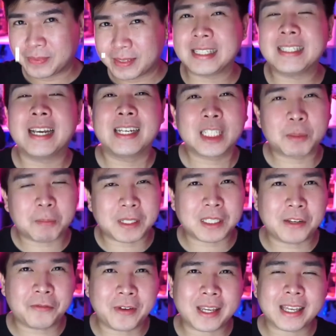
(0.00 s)
For this
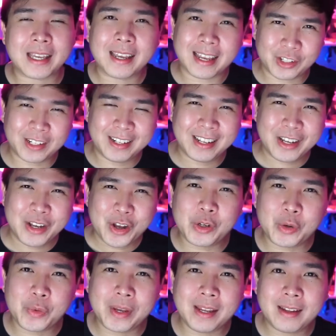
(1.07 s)
specific edition, we're
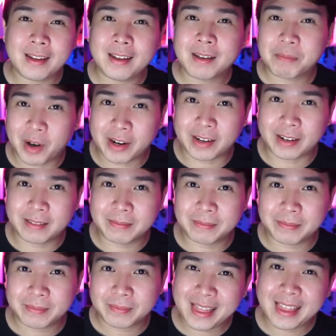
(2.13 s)
doing
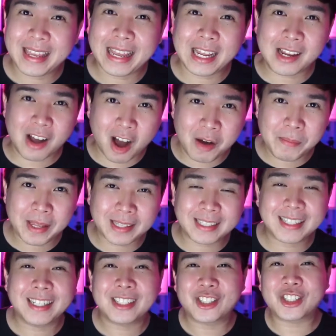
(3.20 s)
Modern with a
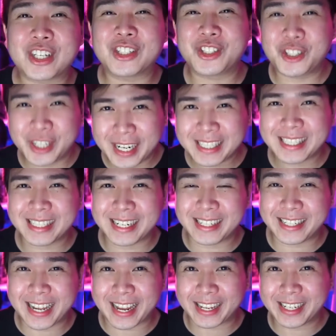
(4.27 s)
comment
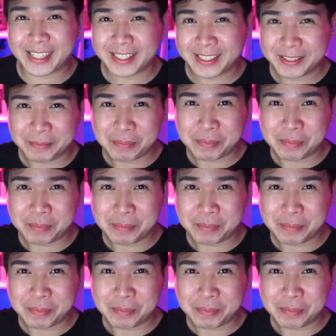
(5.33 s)
suggested deck,